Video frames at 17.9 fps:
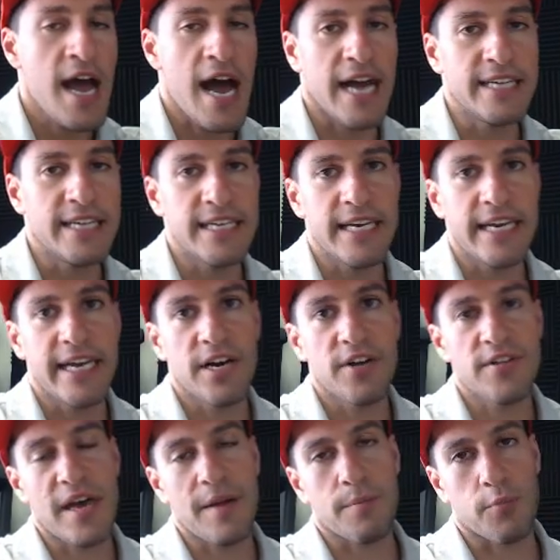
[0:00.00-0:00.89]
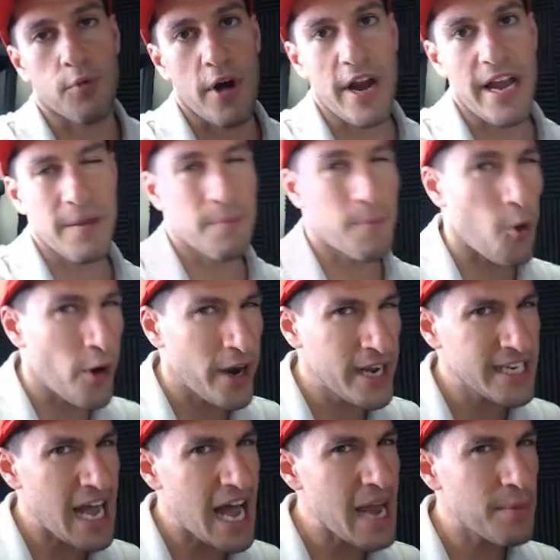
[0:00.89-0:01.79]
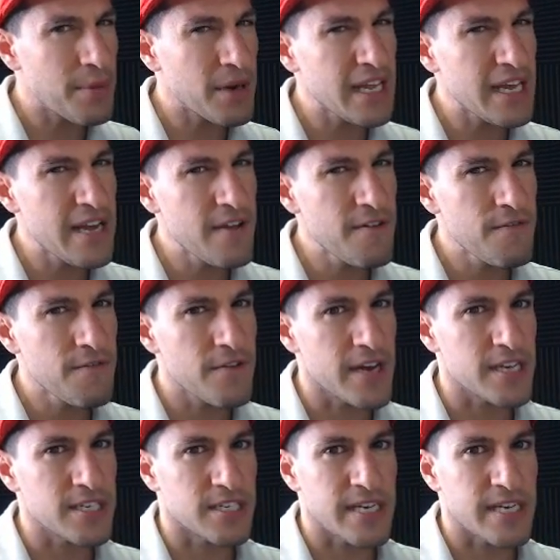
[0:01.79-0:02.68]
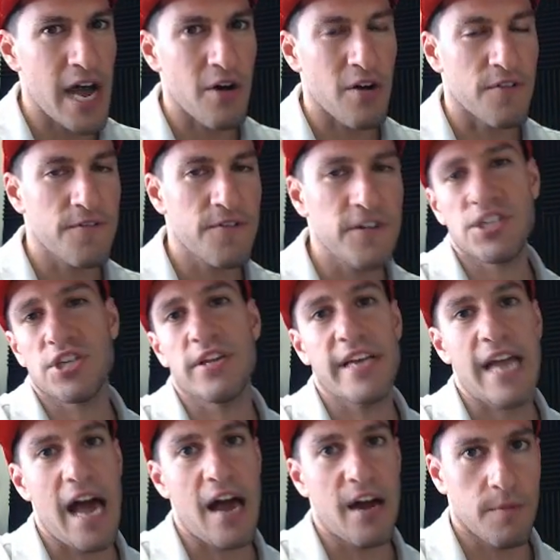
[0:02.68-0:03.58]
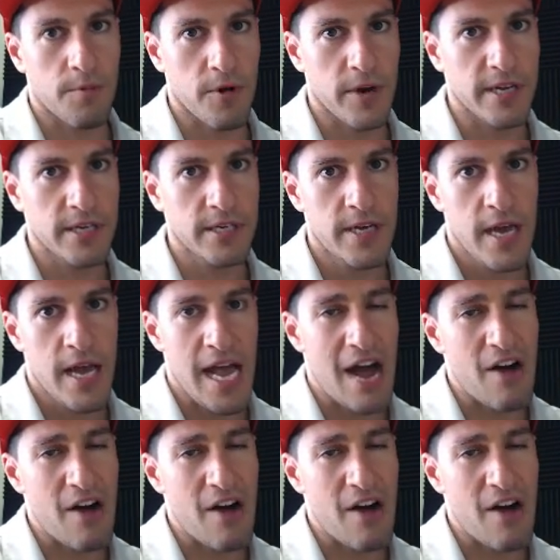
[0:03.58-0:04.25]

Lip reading: I did hear that Breakpoint, I believe, is now officially out of print.